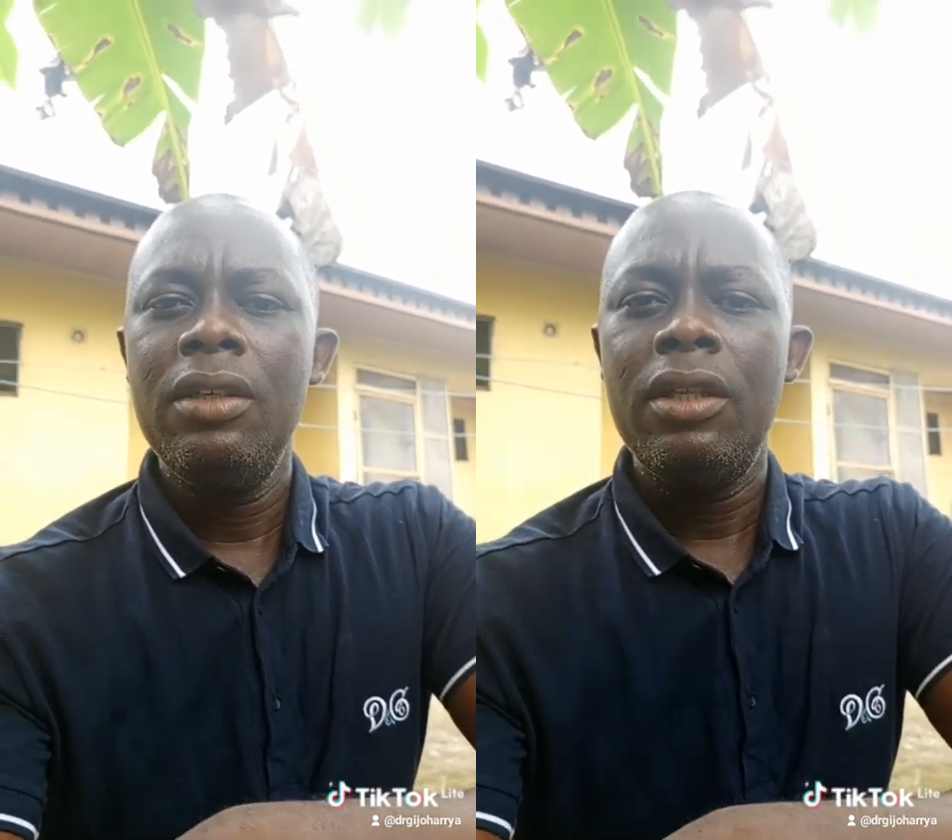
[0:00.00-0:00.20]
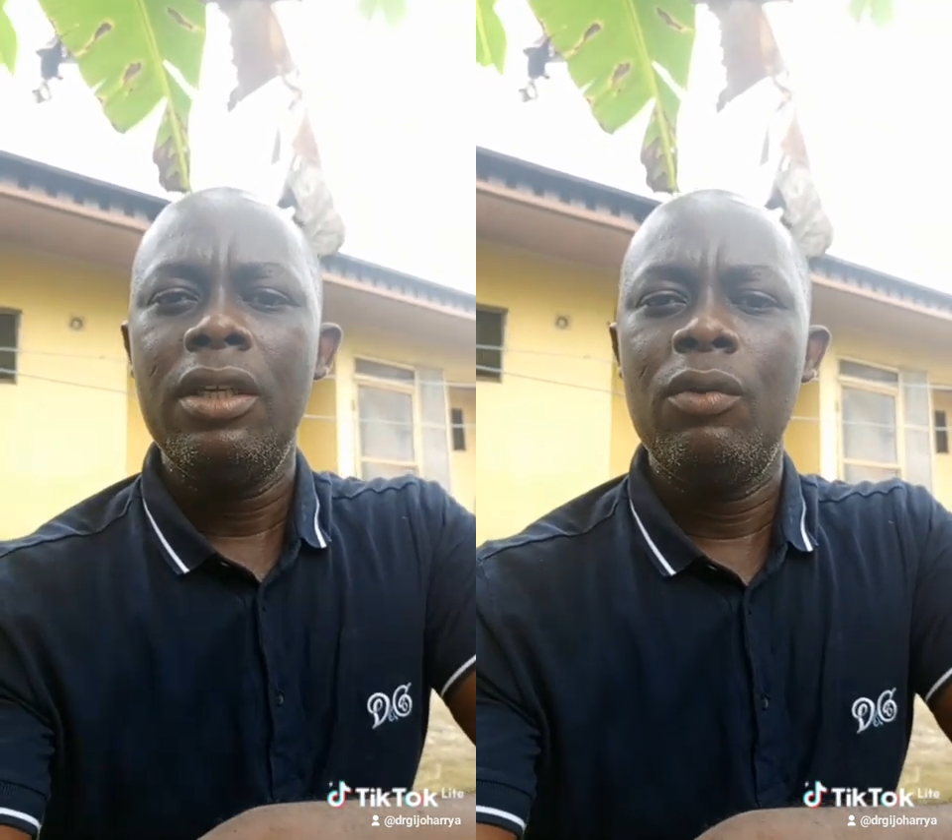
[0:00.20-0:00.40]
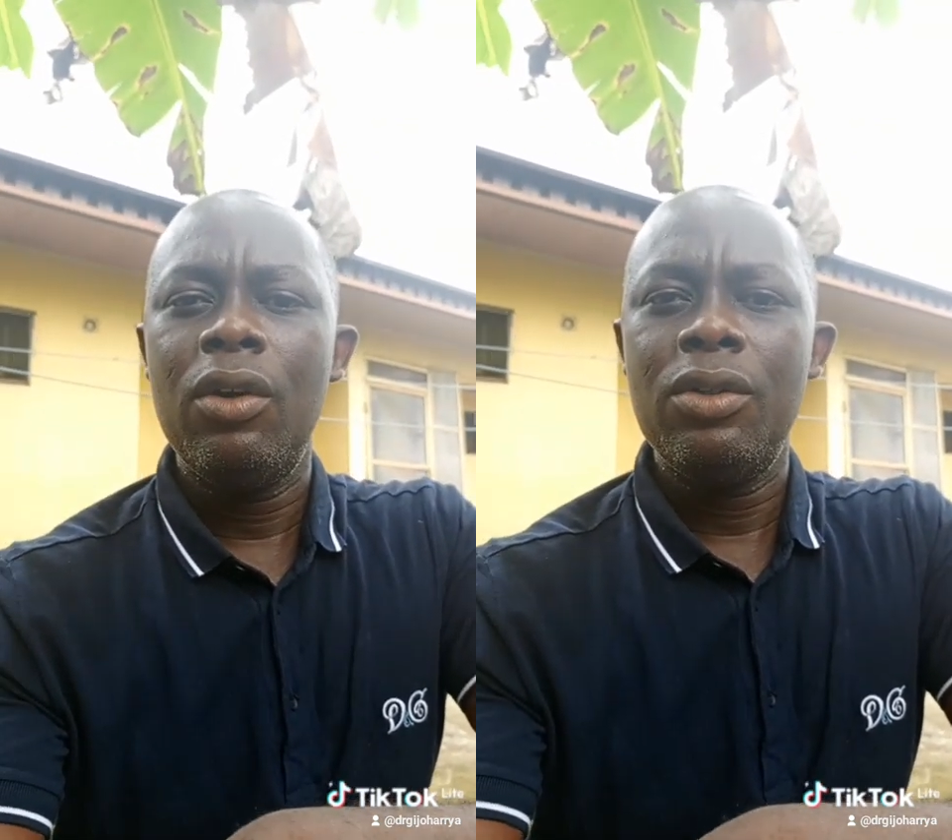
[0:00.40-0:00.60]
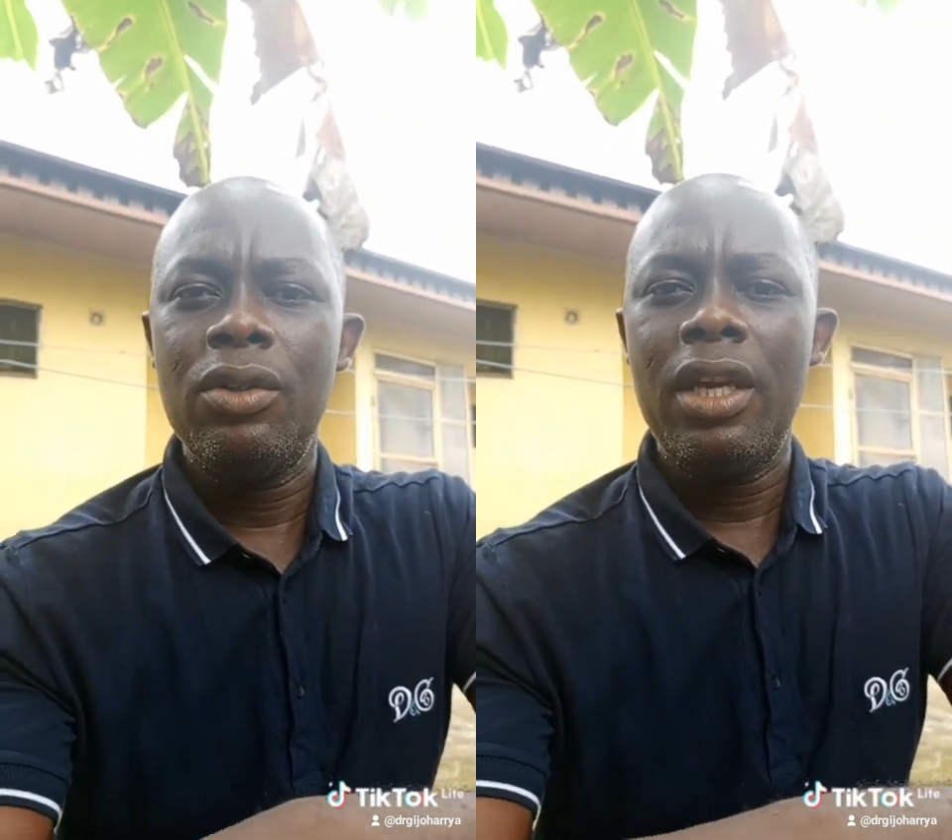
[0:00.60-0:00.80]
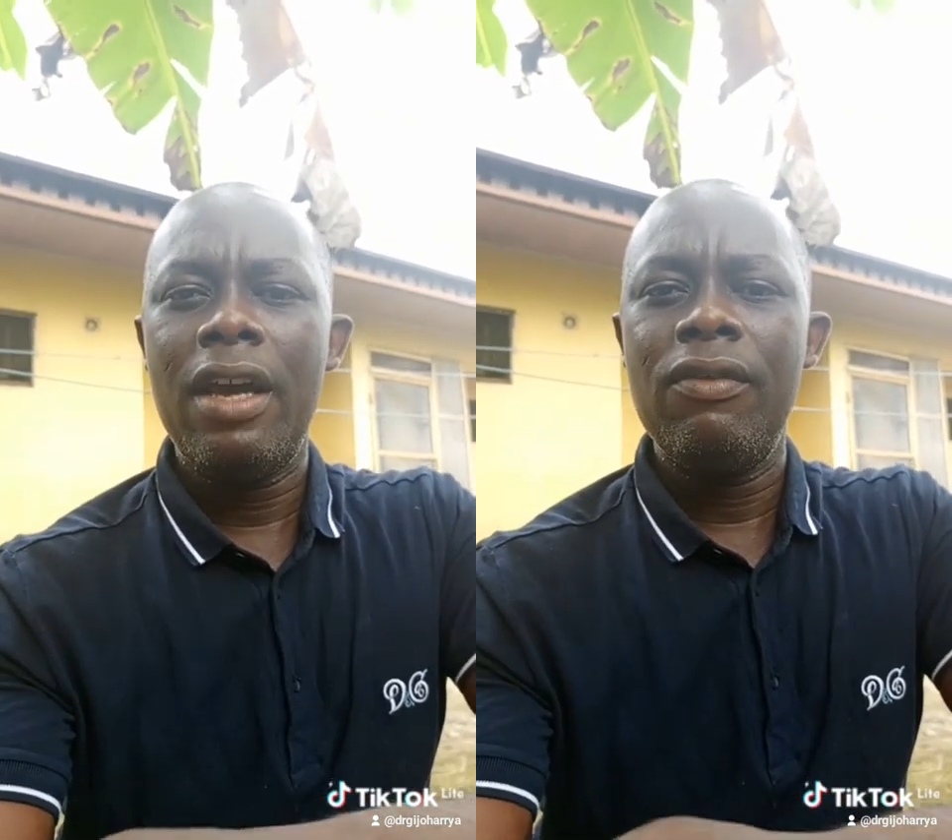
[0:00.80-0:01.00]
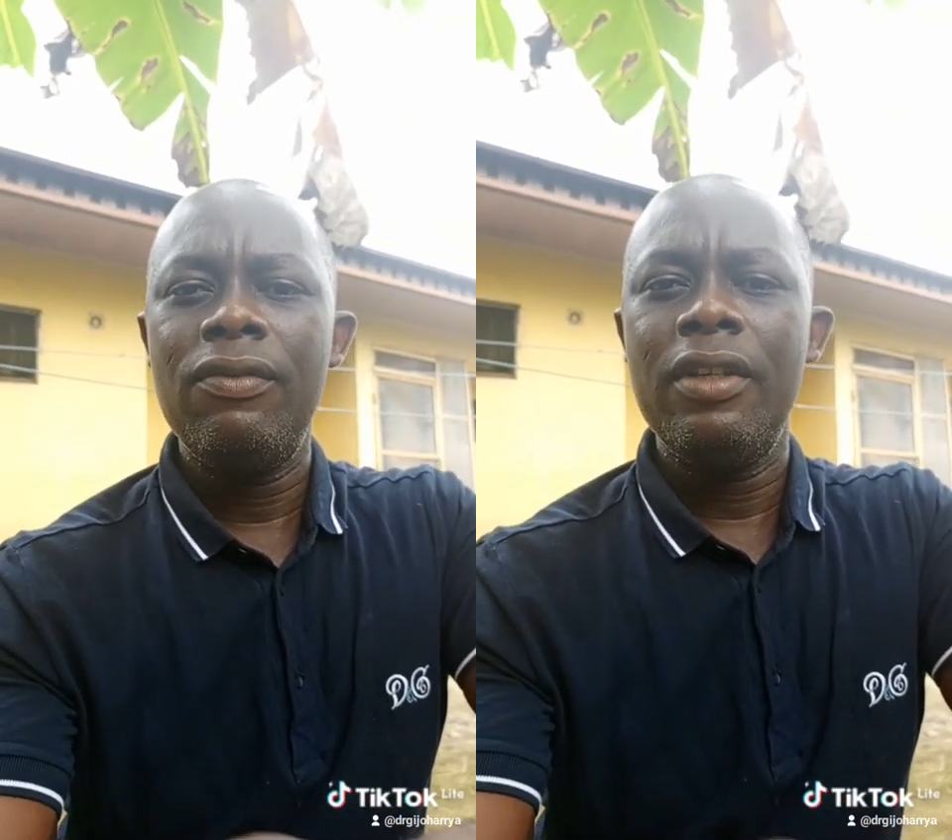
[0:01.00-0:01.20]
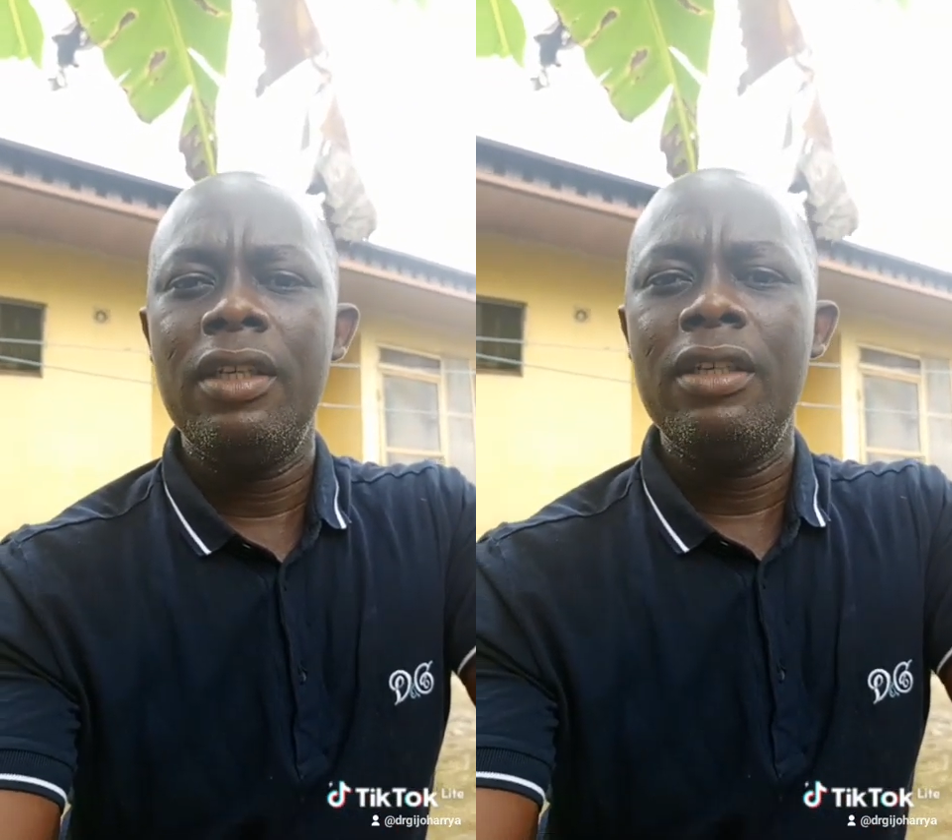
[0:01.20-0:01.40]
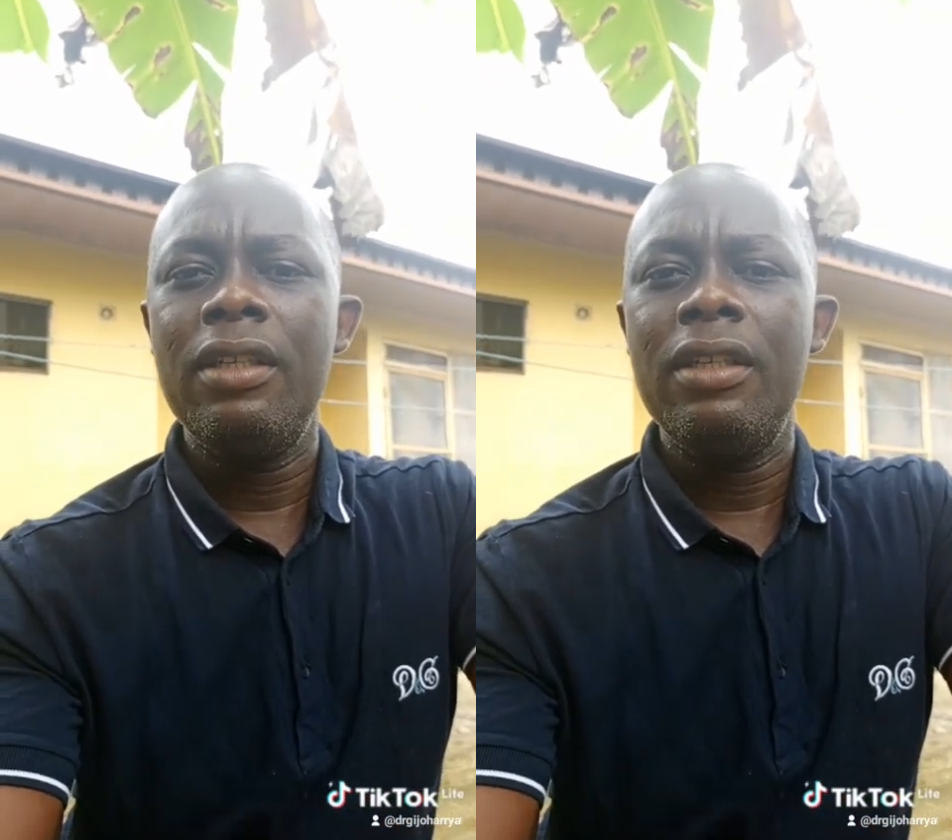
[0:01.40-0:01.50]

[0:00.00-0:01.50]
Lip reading: Then we also have the